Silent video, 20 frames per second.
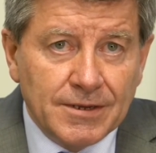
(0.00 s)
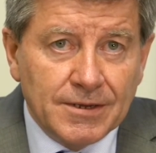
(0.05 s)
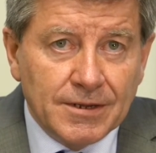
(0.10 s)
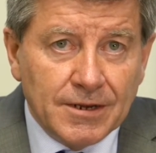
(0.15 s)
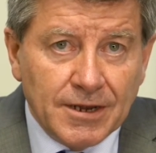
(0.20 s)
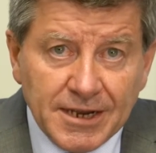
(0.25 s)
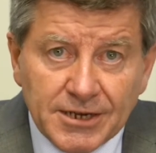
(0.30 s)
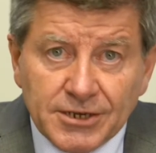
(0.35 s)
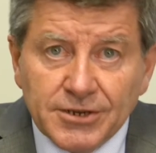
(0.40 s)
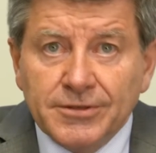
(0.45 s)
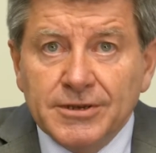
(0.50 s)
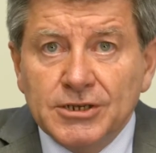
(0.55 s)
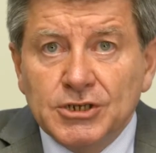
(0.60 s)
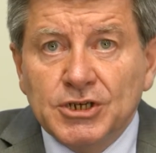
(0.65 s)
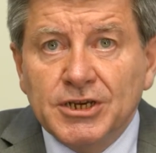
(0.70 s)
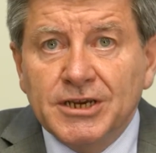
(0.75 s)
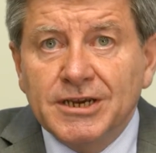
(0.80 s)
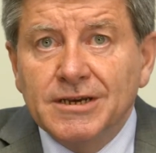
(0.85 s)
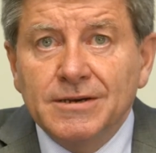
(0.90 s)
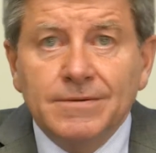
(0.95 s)
Later
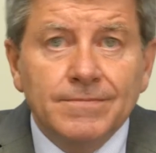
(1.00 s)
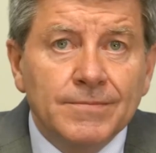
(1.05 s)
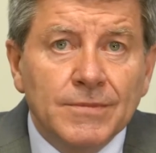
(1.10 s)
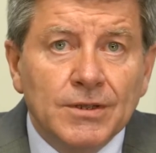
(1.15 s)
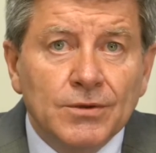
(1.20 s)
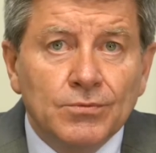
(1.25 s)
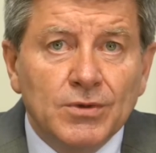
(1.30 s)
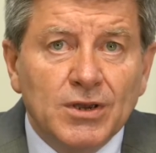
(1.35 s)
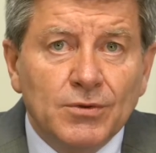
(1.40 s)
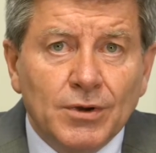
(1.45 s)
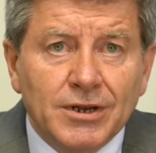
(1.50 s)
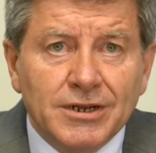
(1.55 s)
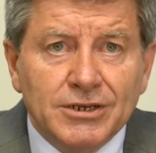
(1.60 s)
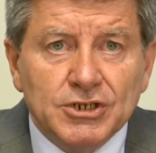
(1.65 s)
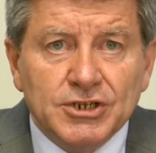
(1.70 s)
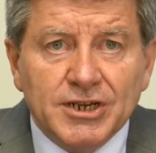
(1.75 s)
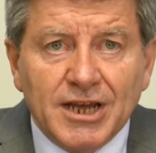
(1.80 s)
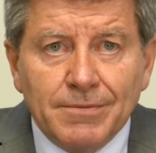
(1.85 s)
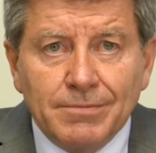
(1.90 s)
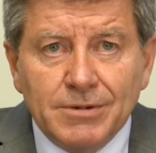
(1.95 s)
this year, we will
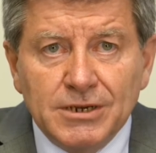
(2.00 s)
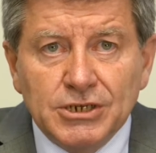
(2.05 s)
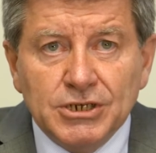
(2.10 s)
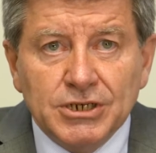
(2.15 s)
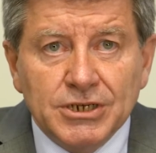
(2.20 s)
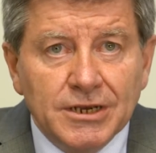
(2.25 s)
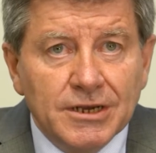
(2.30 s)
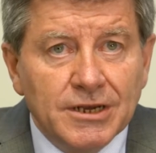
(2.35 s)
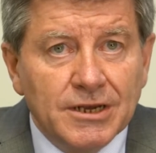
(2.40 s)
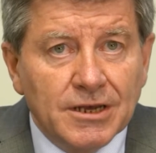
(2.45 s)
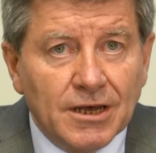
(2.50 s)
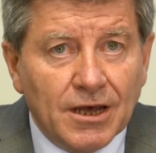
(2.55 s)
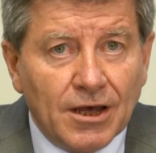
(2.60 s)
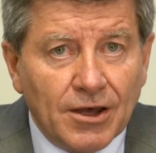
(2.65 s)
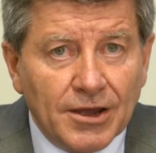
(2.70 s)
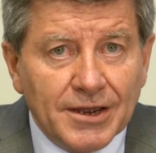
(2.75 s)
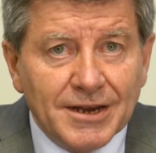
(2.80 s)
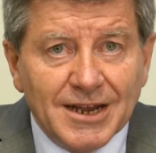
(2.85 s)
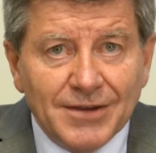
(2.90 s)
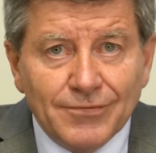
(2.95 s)
establish a
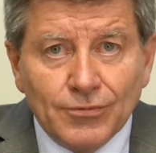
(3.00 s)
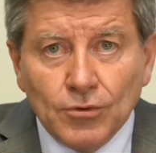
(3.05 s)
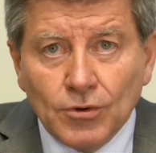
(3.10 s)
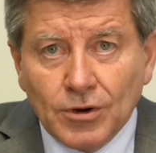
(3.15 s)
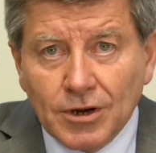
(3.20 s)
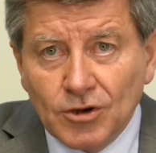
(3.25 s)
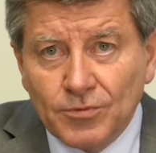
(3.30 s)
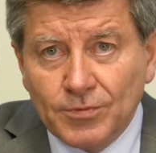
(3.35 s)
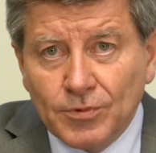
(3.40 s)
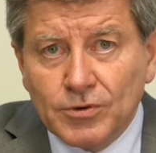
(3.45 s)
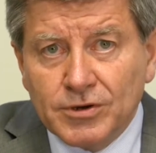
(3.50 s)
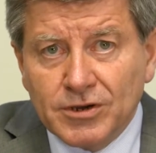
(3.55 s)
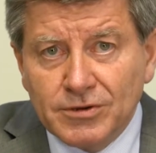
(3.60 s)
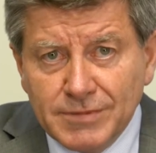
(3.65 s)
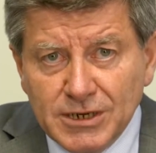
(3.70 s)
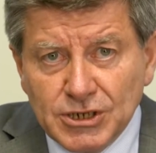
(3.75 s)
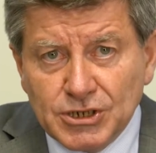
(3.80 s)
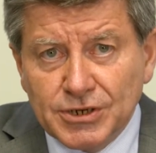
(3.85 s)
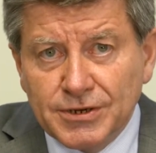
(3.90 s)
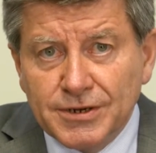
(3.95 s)
high-level global
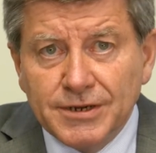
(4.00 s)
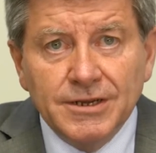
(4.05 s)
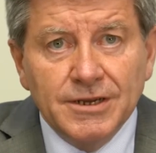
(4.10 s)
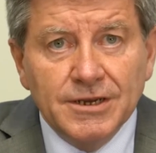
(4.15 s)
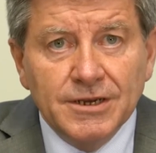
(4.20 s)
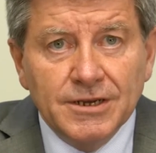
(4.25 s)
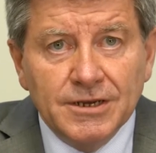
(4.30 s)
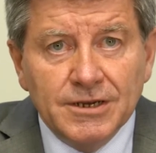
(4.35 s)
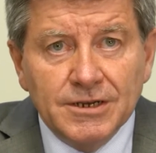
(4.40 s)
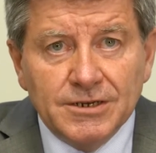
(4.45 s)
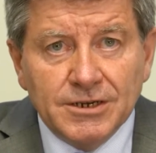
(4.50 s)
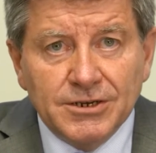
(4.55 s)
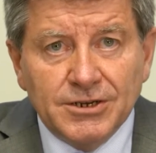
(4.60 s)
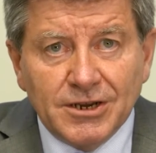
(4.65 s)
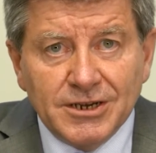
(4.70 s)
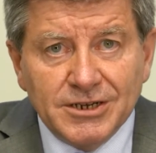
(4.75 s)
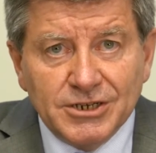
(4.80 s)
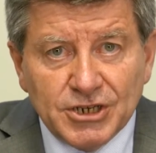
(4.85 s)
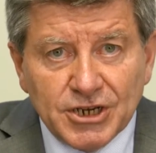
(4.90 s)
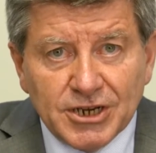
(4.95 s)
commission to
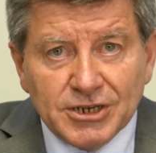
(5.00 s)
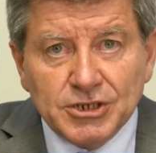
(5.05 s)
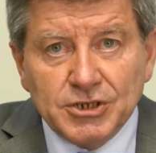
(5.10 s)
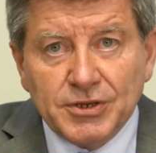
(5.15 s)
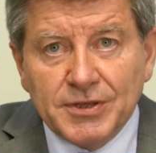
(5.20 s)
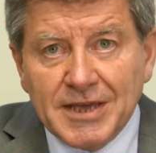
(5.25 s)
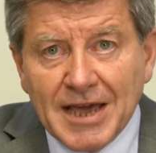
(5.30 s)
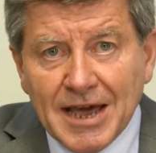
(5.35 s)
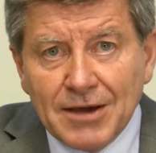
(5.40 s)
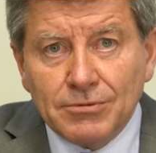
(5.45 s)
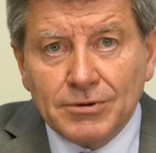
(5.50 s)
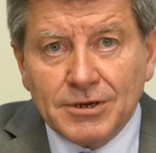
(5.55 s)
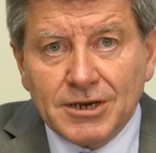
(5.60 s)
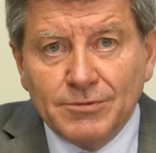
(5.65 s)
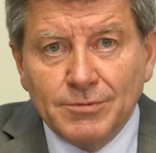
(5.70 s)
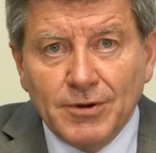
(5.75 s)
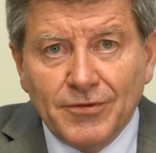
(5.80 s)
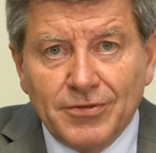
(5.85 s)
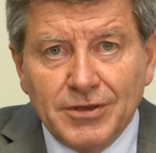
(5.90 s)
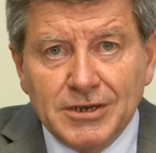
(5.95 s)
digest the
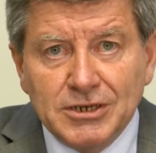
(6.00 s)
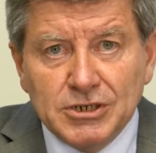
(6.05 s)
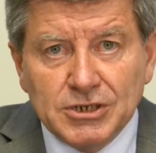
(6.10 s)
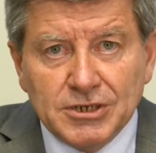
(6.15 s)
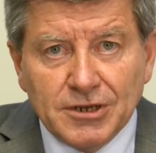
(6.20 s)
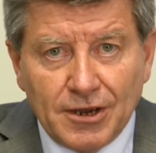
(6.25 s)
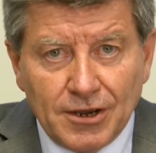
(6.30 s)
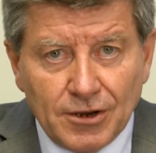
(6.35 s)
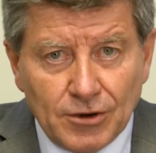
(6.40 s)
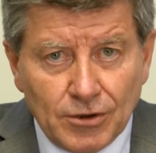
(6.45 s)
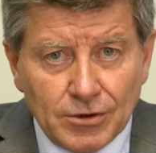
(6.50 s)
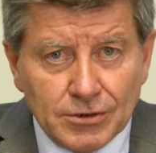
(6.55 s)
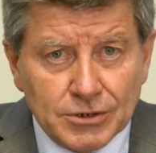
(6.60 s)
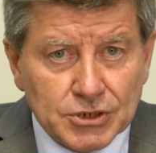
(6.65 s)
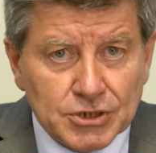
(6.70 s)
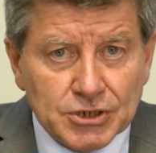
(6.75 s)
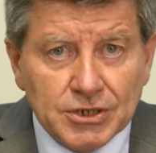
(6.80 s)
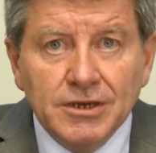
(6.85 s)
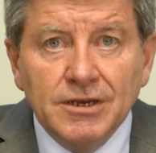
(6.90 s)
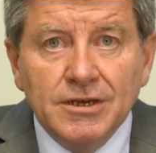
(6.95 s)
outcome of these
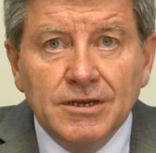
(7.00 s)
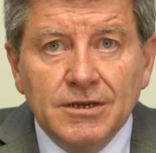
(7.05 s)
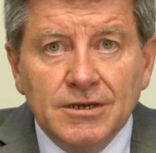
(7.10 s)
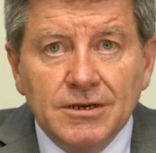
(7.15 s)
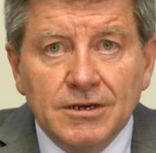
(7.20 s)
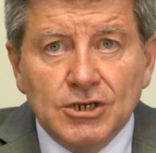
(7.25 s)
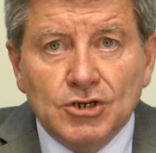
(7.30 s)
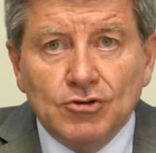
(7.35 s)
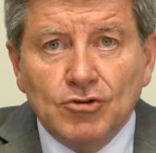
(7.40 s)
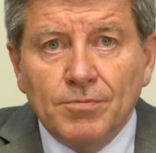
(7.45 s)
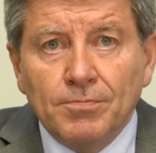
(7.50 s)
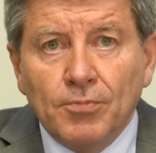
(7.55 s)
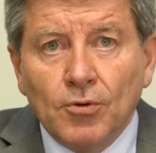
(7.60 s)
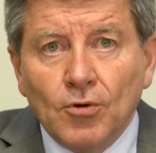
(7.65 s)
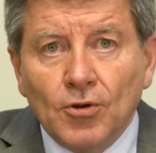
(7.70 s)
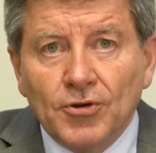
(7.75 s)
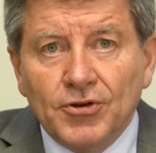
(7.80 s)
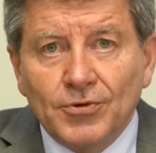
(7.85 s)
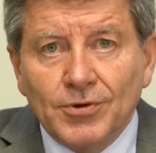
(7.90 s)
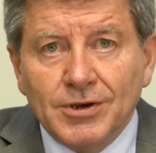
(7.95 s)
dialogues and to
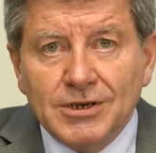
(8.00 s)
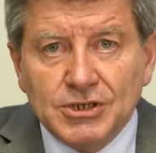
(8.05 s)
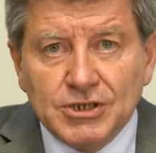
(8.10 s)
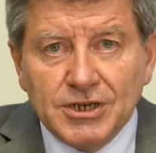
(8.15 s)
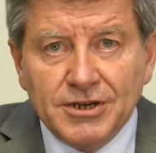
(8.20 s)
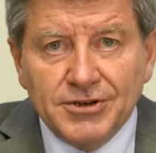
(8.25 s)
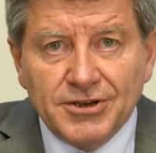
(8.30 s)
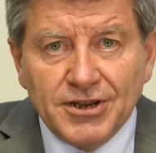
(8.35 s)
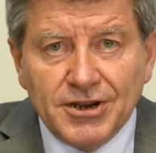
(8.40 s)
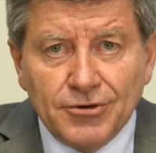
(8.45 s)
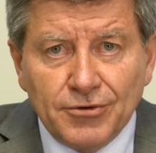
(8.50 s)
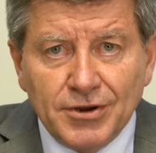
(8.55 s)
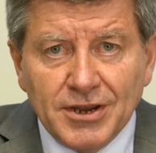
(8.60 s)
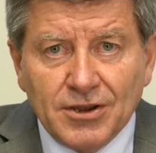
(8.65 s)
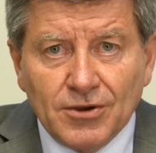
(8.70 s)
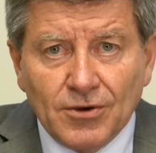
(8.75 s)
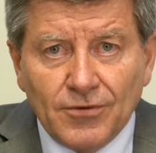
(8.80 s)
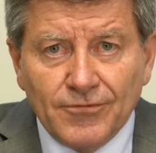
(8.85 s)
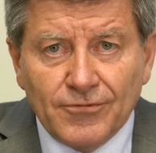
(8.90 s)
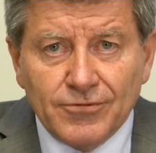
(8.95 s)
report to our centenary
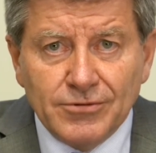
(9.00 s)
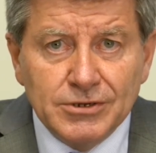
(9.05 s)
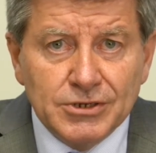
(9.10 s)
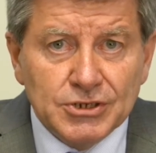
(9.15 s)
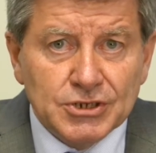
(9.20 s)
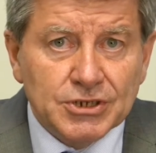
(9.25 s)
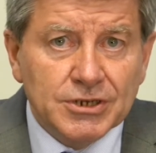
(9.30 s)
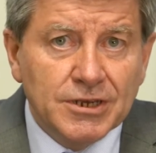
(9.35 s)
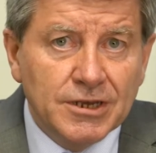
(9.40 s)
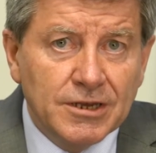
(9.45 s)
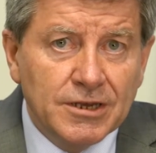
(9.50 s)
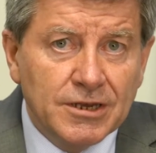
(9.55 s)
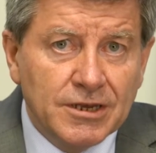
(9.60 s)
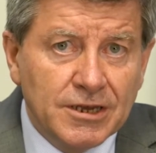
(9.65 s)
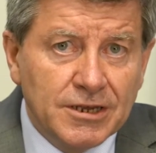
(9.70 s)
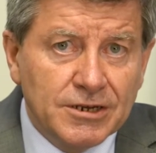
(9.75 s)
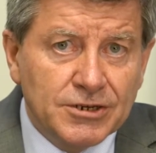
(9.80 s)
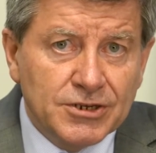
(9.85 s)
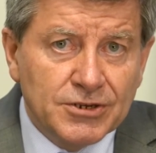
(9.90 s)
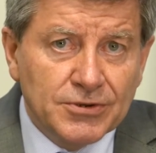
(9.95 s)
conference
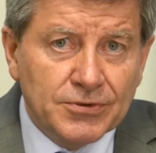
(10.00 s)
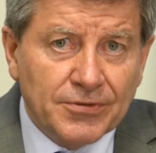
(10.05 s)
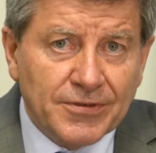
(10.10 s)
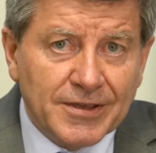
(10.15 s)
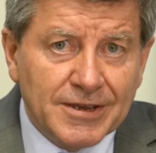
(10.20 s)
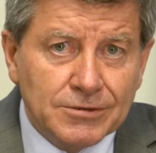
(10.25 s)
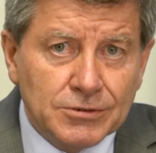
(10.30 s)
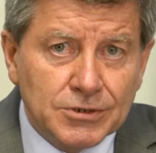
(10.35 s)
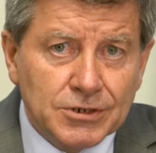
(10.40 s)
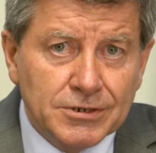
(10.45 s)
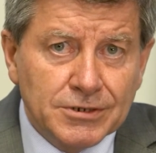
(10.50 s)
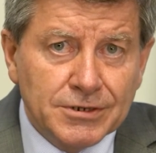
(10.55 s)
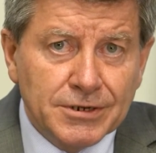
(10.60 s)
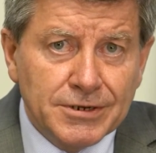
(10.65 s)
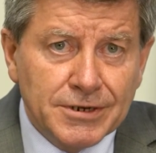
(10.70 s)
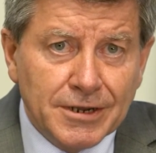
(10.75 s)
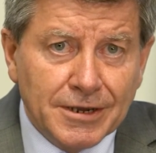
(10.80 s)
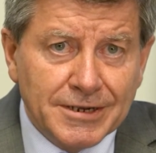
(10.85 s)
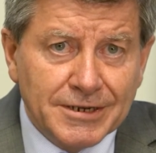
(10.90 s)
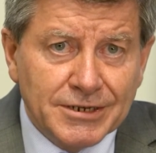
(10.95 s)
in
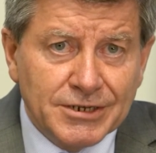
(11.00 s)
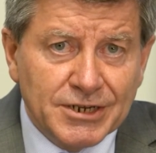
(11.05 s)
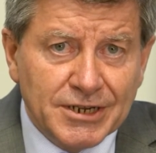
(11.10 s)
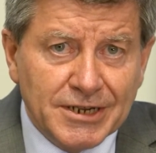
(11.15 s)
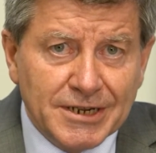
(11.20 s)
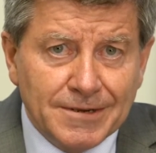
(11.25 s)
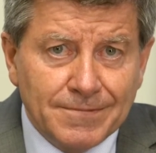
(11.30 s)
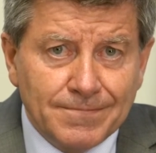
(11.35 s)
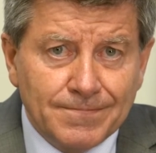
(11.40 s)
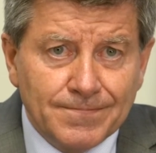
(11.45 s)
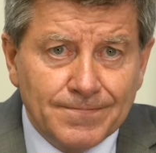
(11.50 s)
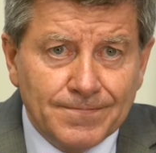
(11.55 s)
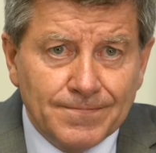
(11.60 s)
2019.